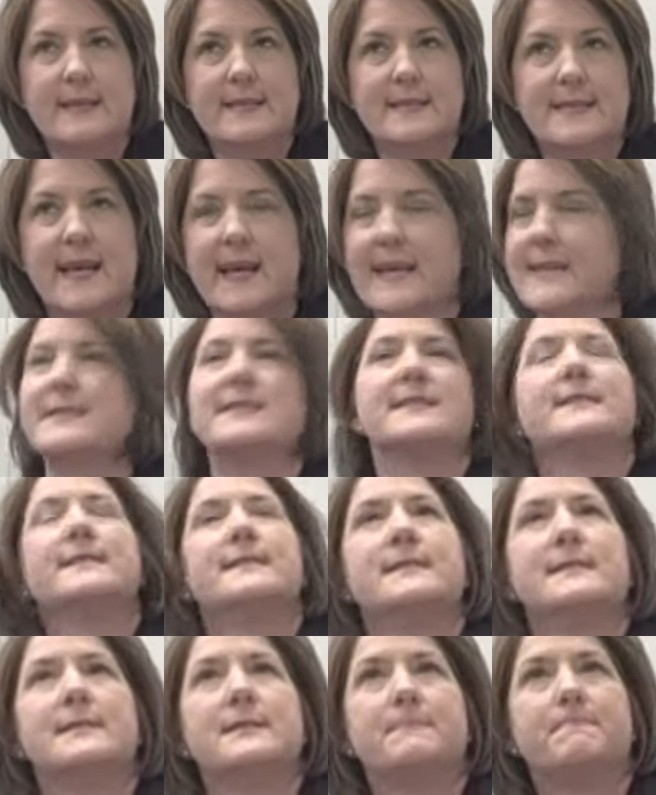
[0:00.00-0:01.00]

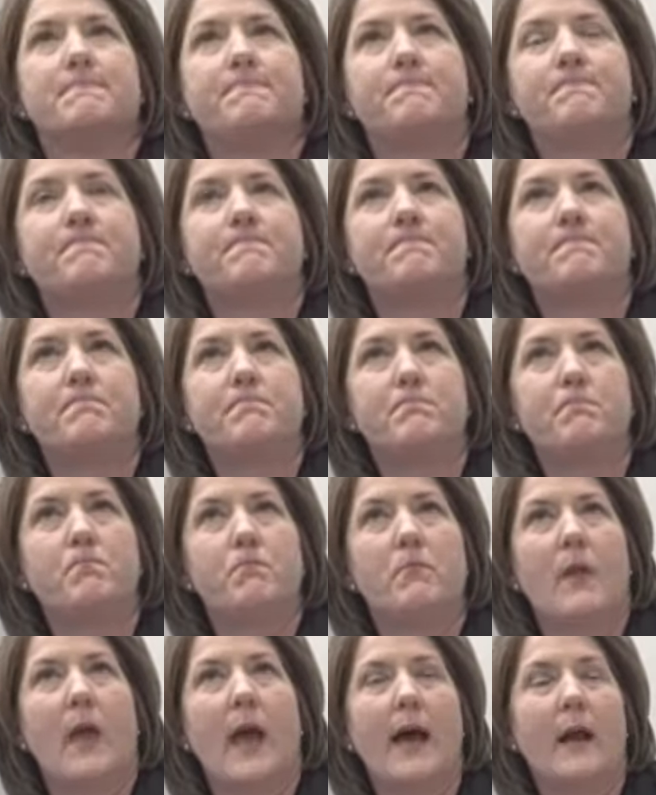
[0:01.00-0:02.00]
Texas,
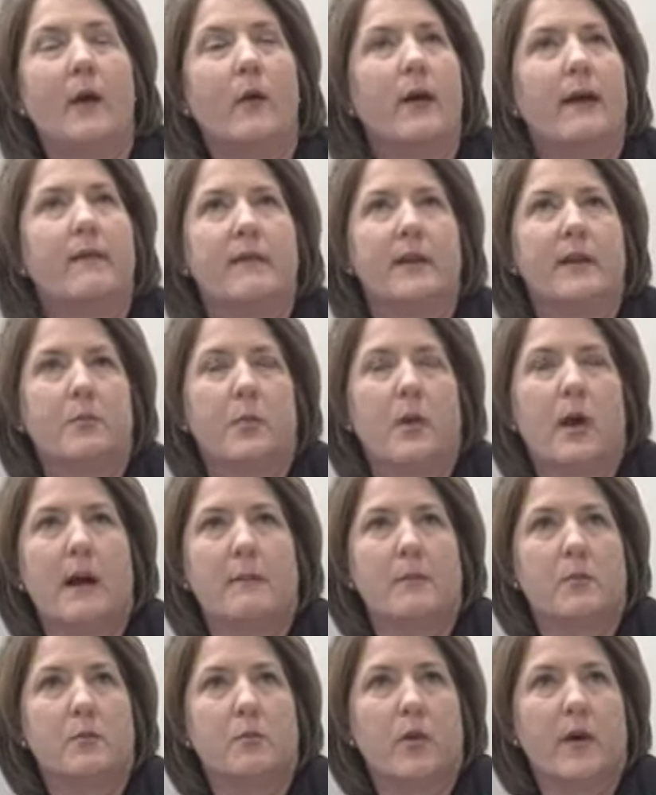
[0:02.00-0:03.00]
I don't have any
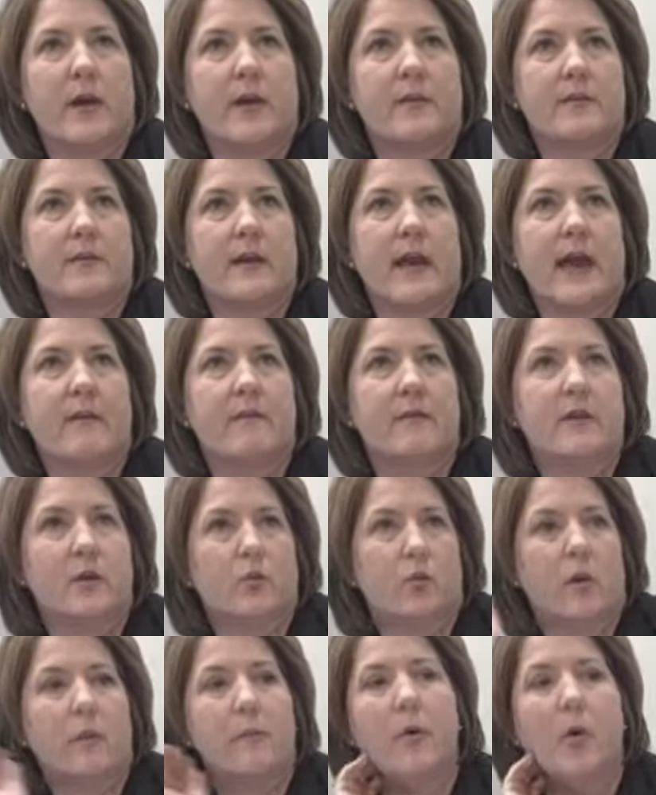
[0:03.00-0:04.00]
problem with having to
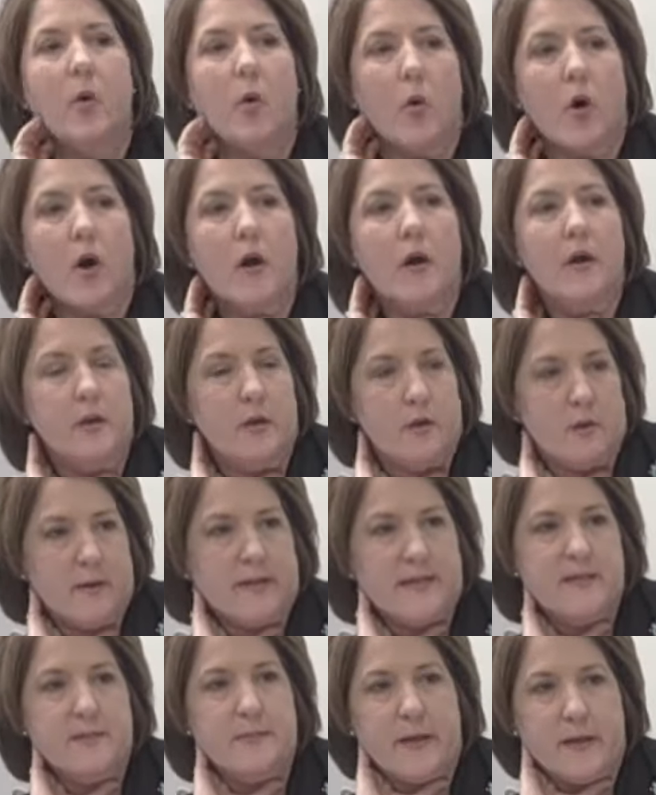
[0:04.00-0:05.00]
report your
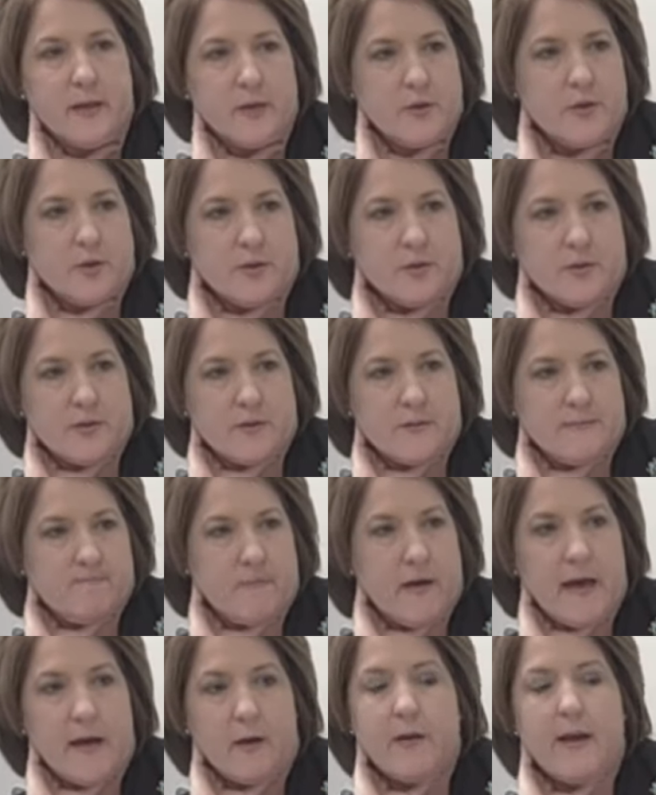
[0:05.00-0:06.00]
expenditures.
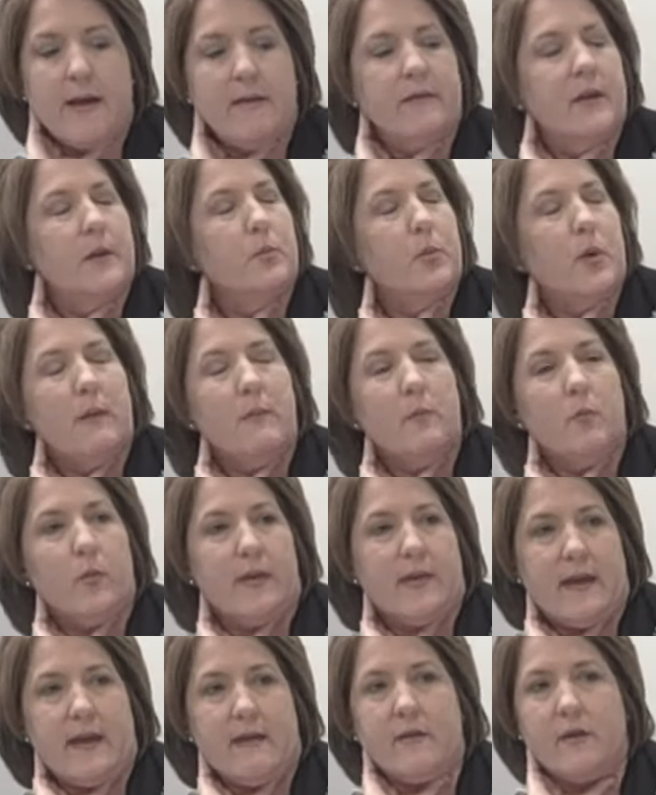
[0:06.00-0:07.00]
Mm-hmm. I don't have any problem
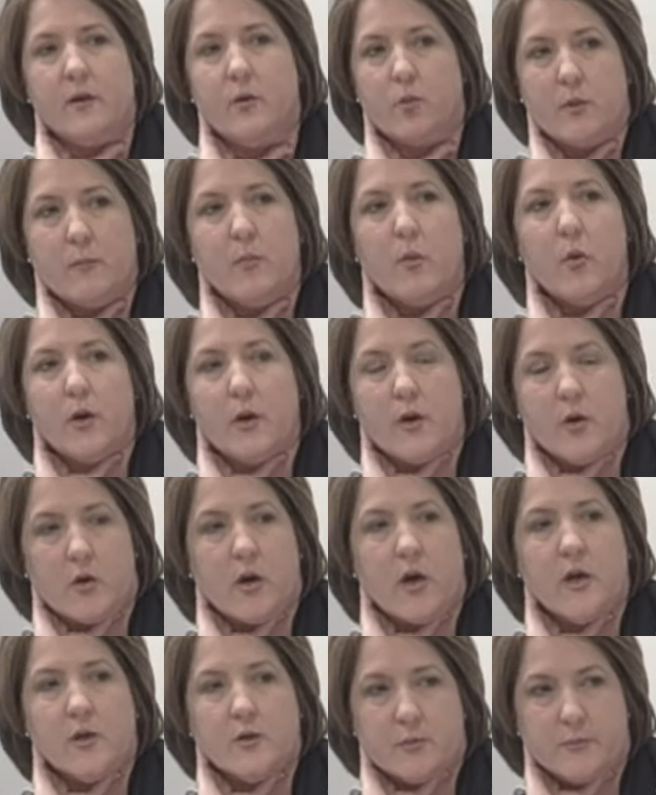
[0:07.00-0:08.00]
with having to report your
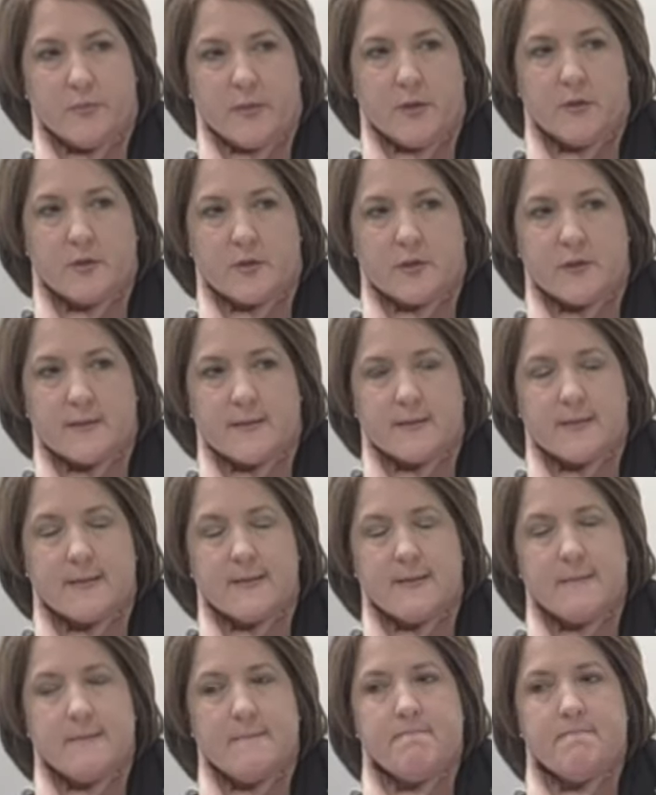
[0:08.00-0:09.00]
contributions.
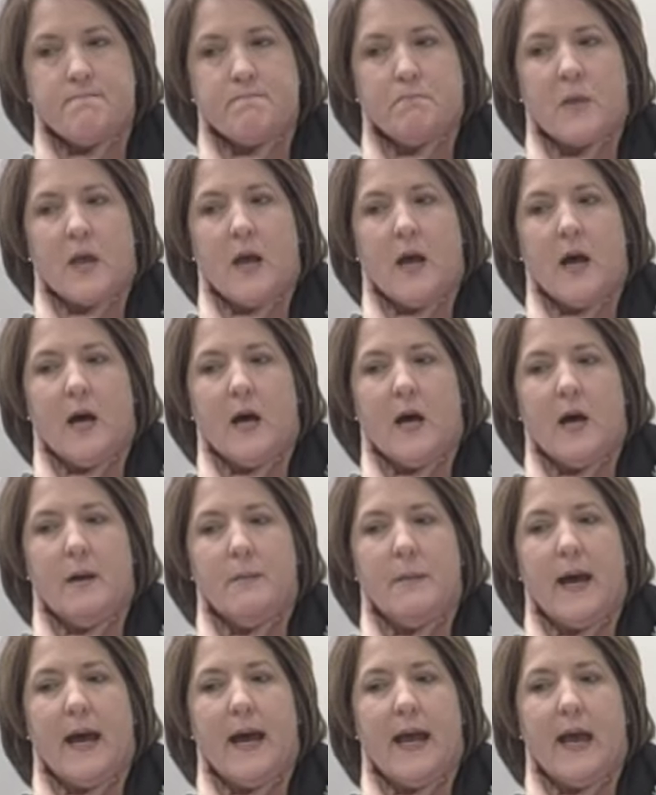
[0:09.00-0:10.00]

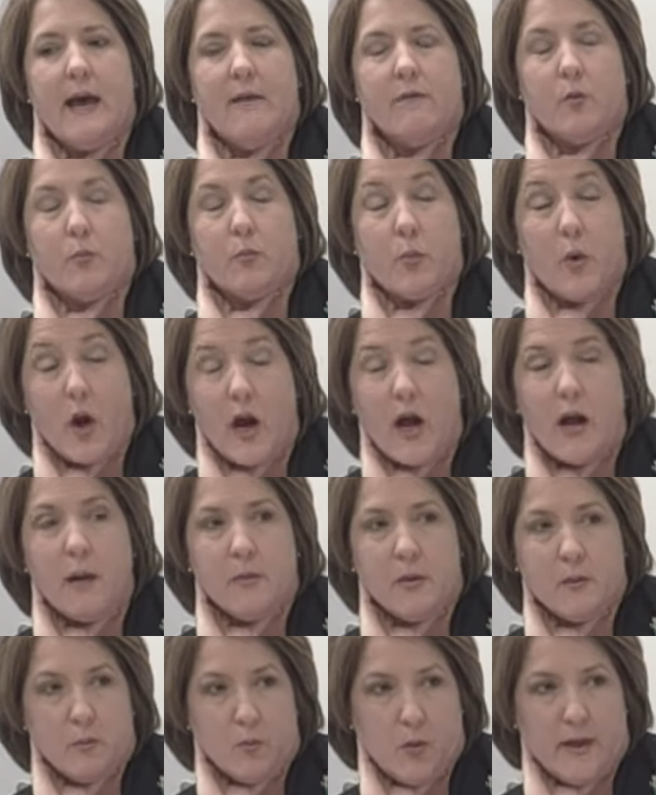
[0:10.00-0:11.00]
Um, I have a
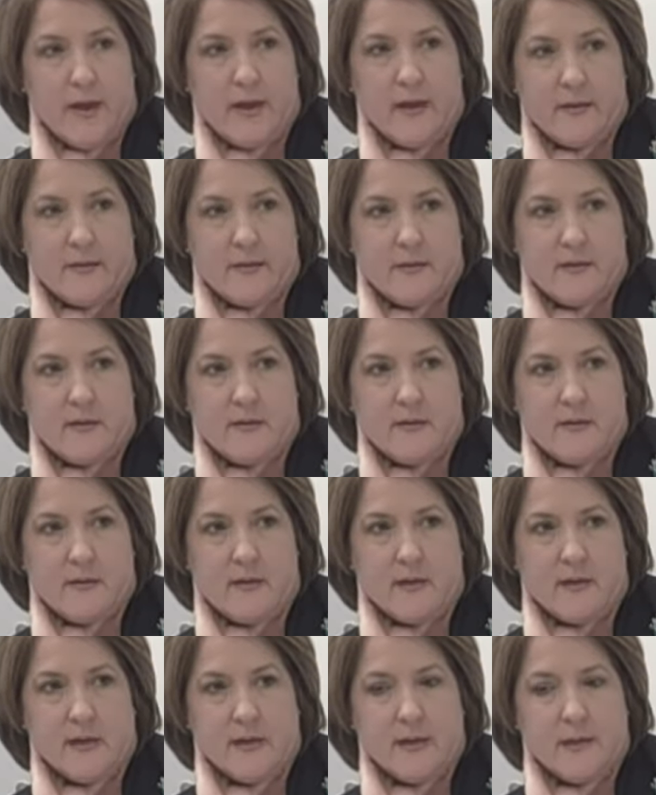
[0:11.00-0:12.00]
problem with
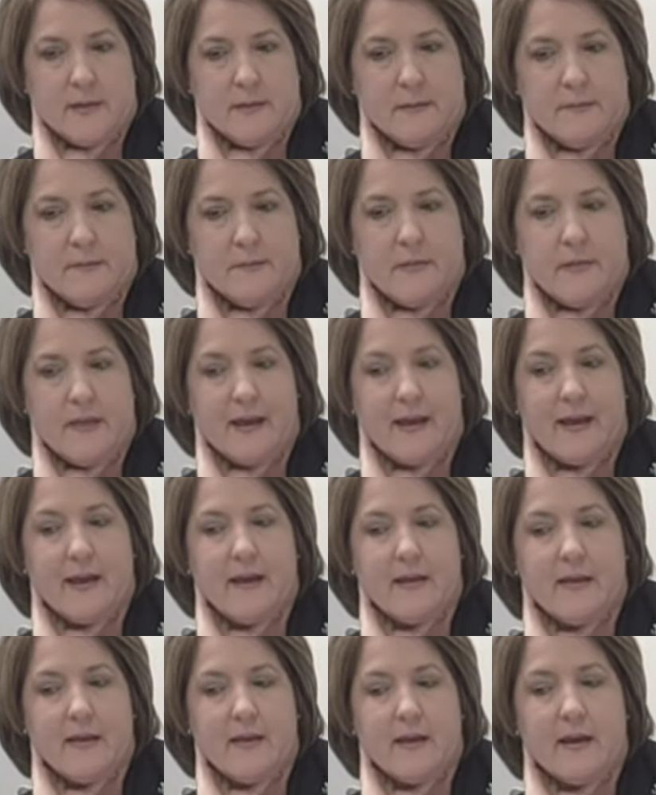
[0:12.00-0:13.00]
um, the
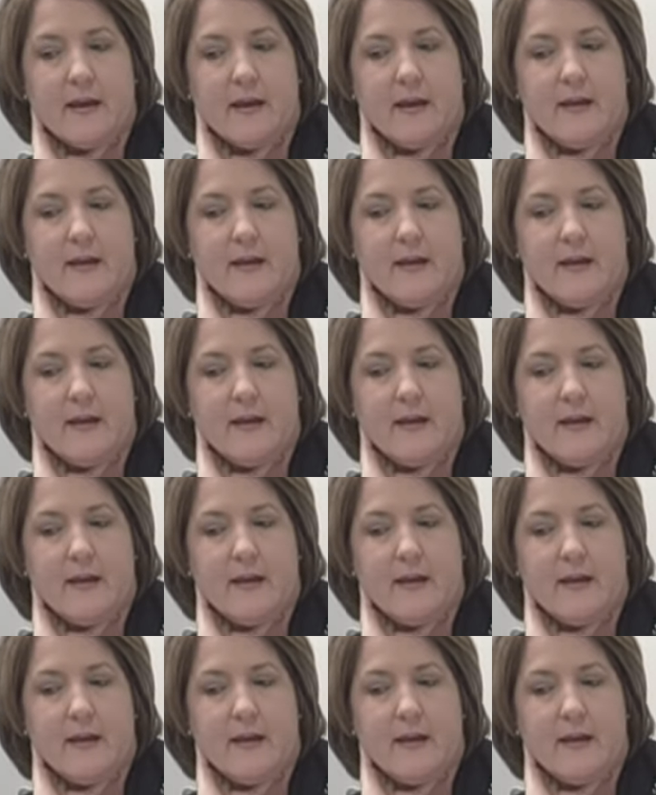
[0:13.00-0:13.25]
the